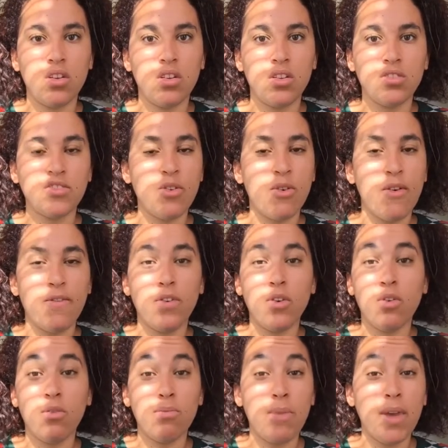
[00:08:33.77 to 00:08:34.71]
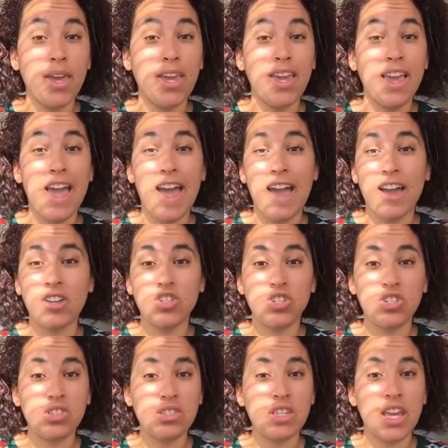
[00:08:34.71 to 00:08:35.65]
So if you're making
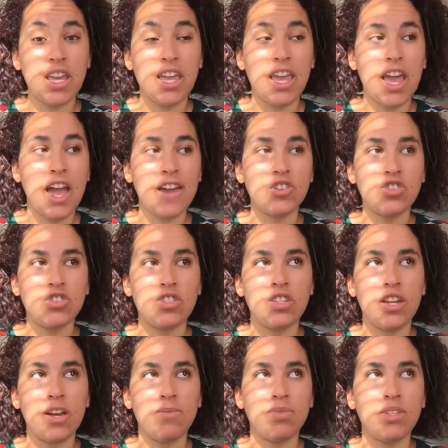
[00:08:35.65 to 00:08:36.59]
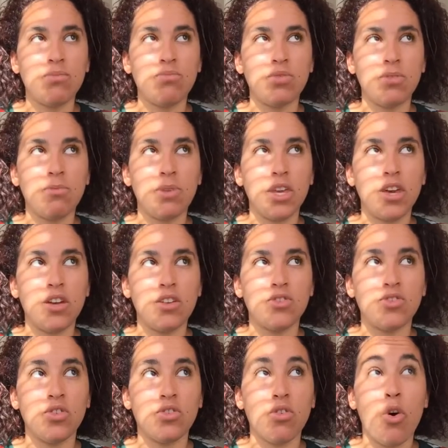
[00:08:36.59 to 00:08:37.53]
actions, taking action steps simply
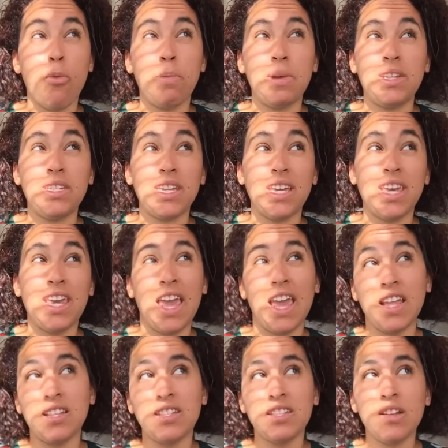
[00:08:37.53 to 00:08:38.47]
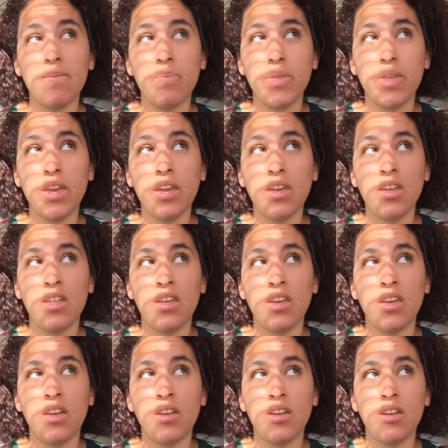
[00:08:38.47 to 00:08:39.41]
because you're hoping to gain something,
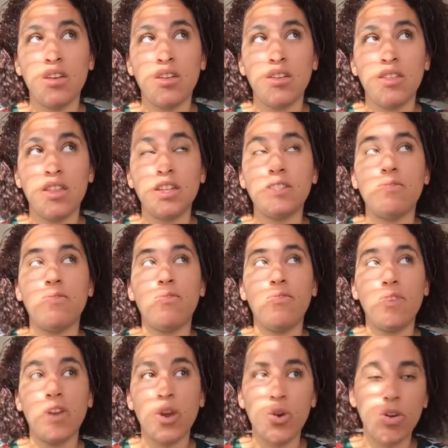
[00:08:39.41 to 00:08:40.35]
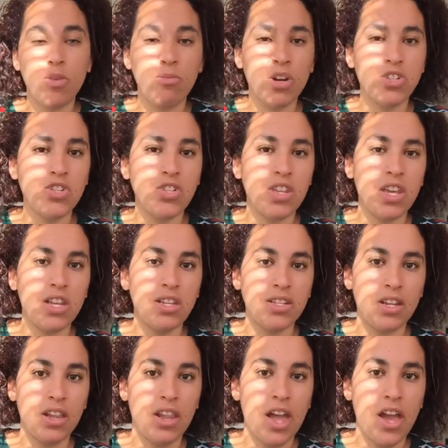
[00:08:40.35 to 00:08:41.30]
that's very much the
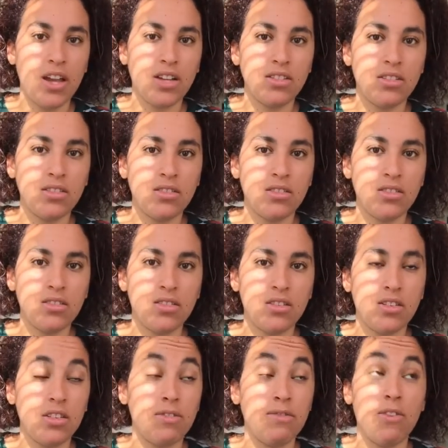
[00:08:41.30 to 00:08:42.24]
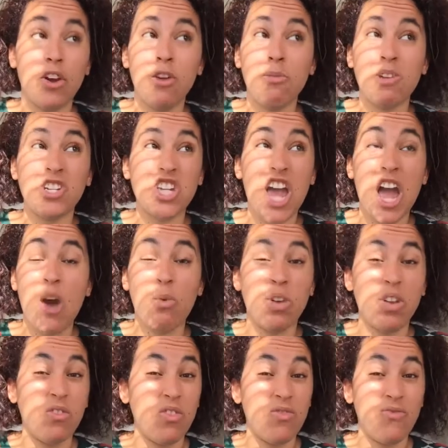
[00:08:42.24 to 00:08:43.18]
intellect. It's very much how
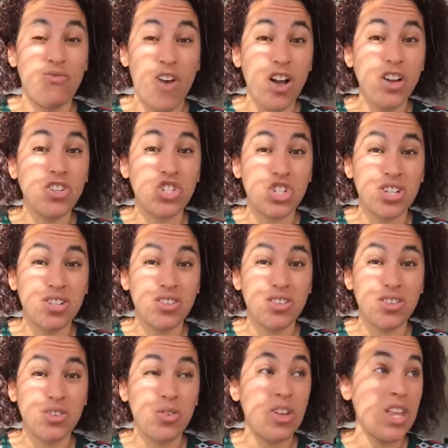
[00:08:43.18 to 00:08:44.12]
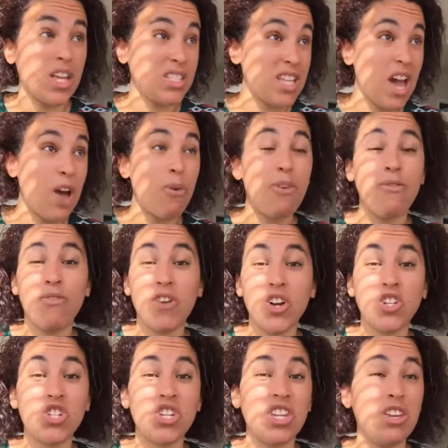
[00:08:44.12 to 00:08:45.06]
we function. That's how we
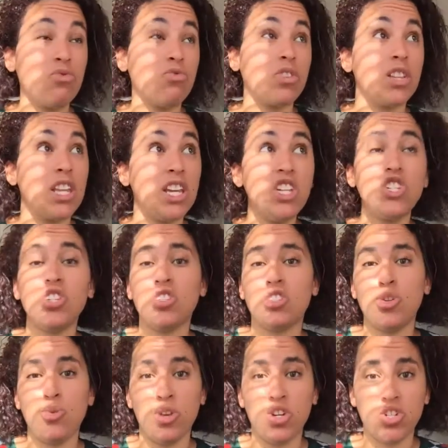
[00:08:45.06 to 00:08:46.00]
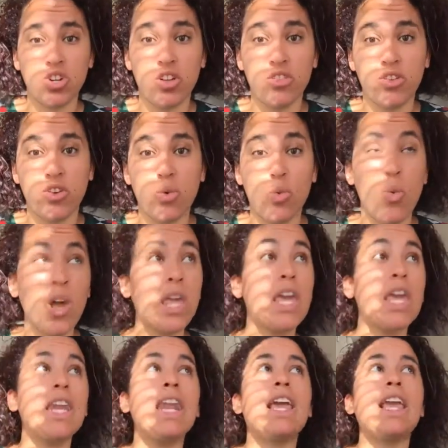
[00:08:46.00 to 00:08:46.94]
function in relation to each other. What
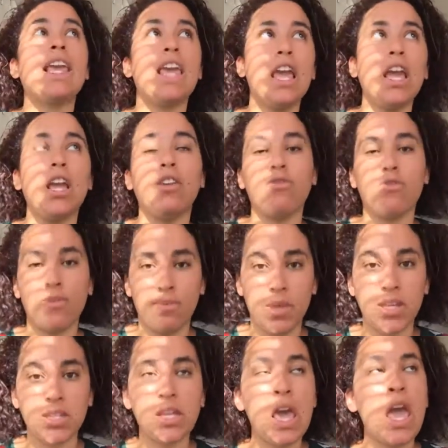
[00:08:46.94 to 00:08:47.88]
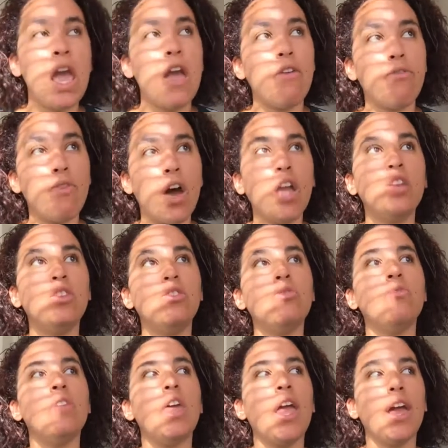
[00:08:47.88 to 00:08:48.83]
can I gain from this? If I
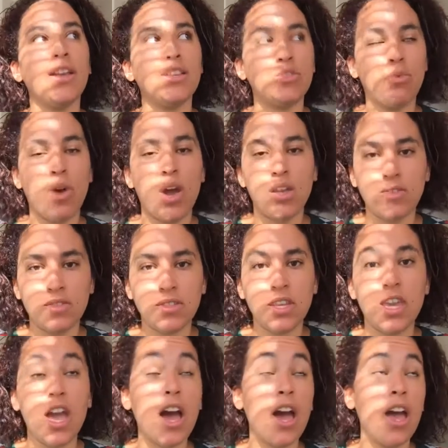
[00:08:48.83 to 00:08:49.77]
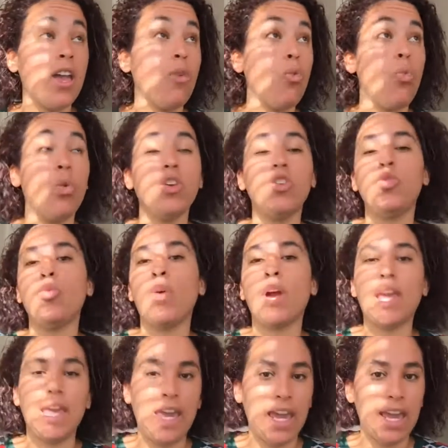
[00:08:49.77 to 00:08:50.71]
do X, Y, and Z, what do I
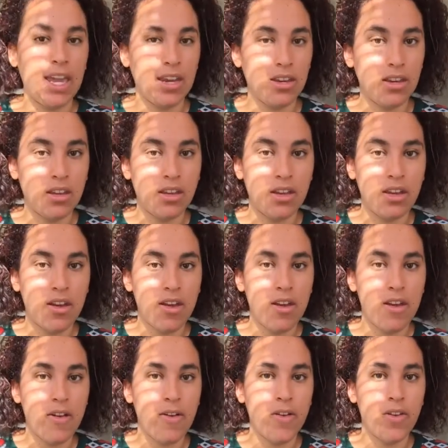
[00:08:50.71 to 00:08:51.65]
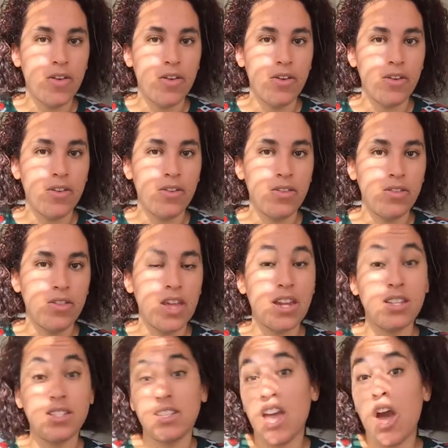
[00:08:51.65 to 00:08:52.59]
gain? That
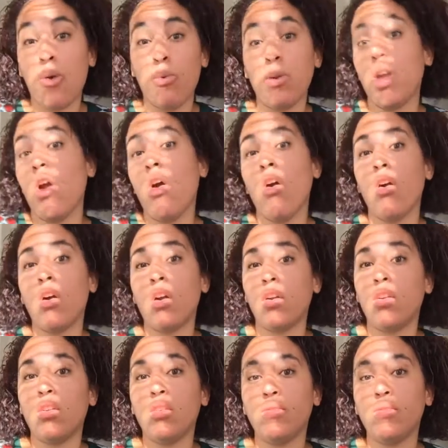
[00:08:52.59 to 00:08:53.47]
is how we are.